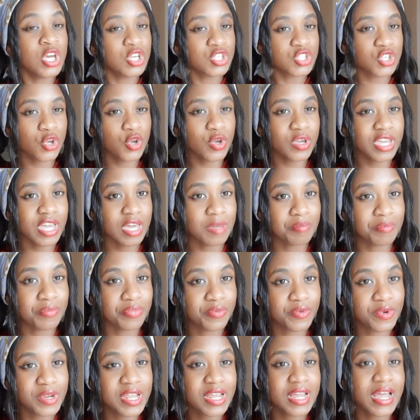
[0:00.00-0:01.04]
so you can
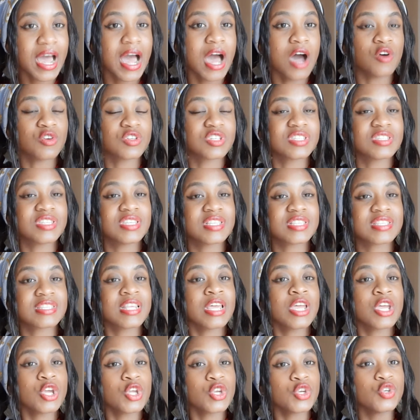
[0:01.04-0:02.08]
bring out this
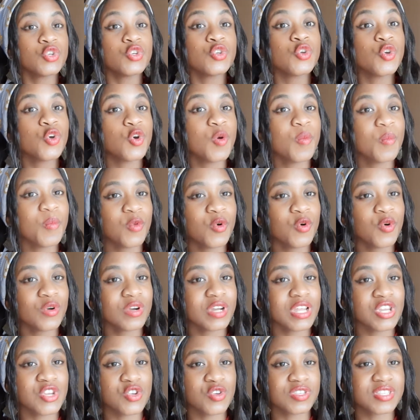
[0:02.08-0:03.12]
new
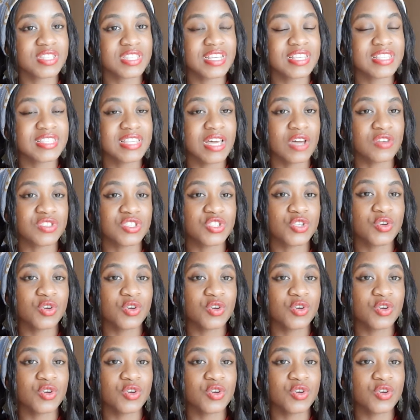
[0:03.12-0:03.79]
moon in your sixth house.